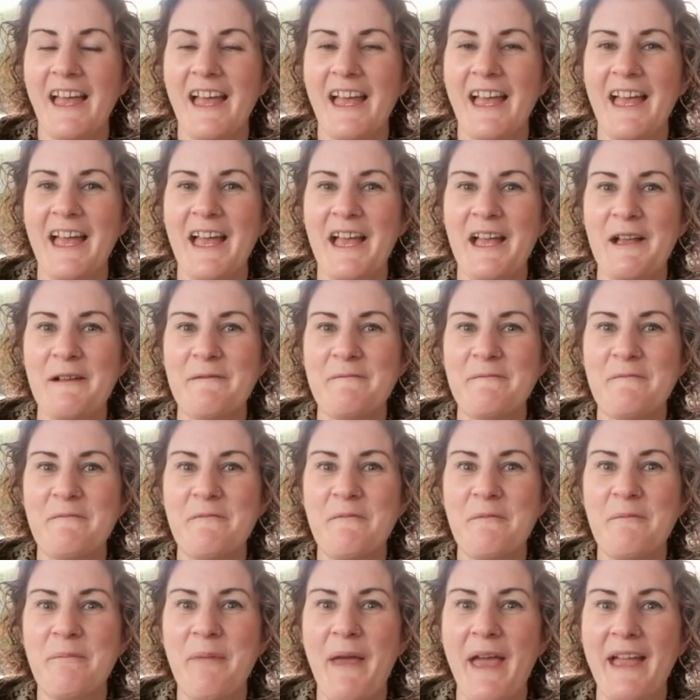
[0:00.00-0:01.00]

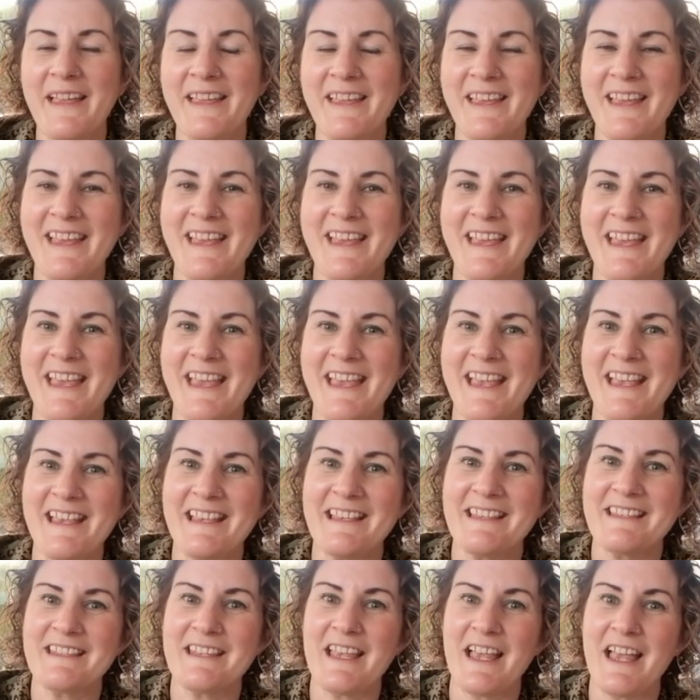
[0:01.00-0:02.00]
Becca
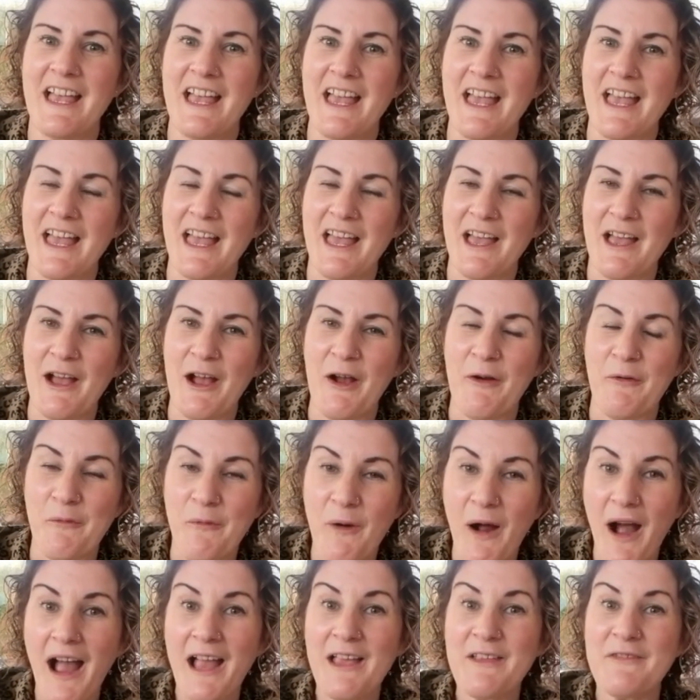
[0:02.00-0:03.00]
is a
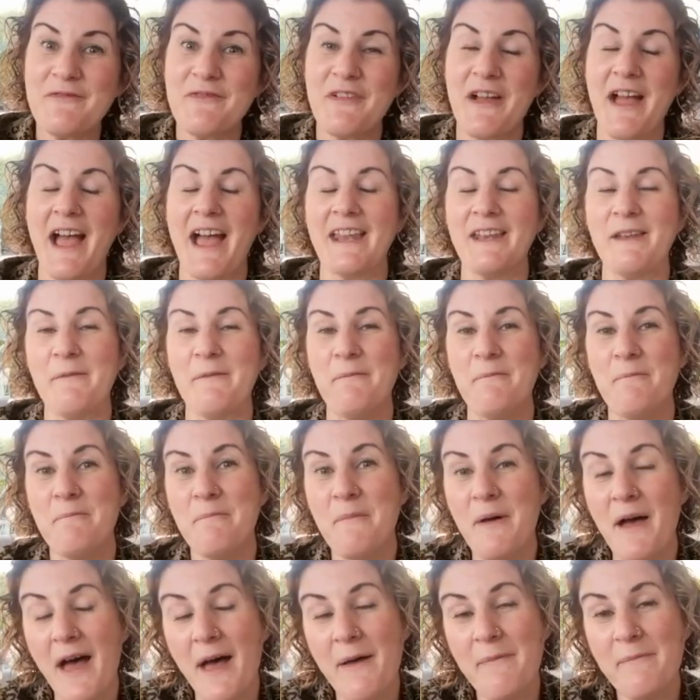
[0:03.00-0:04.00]
wife and a
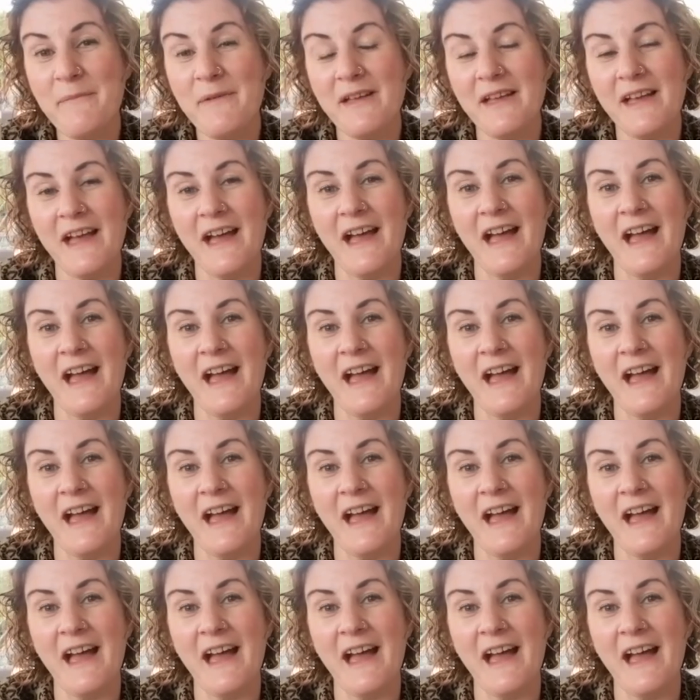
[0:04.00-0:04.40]
mum,